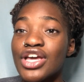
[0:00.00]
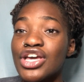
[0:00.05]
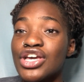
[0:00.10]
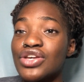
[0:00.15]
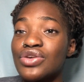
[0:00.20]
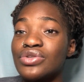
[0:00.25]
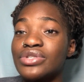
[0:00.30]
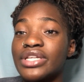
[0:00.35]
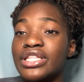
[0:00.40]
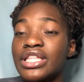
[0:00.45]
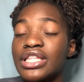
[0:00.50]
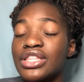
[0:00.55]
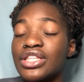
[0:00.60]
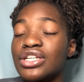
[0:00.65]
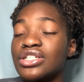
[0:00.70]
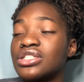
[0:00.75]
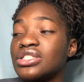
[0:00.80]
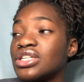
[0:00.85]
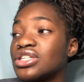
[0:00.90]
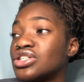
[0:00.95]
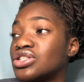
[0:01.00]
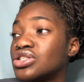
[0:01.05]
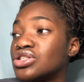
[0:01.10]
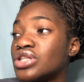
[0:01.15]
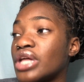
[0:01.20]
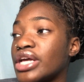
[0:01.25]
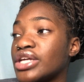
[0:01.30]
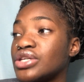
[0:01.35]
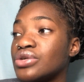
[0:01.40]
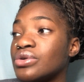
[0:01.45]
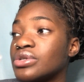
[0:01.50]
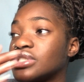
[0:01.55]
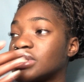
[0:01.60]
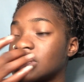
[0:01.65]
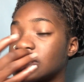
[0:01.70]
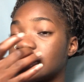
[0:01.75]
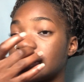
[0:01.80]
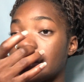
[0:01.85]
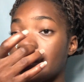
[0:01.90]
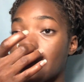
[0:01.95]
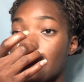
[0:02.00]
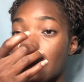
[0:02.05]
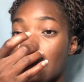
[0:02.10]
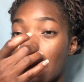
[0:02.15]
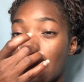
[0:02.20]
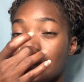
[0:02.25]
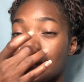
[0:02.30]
You said that that you and Justine you weren't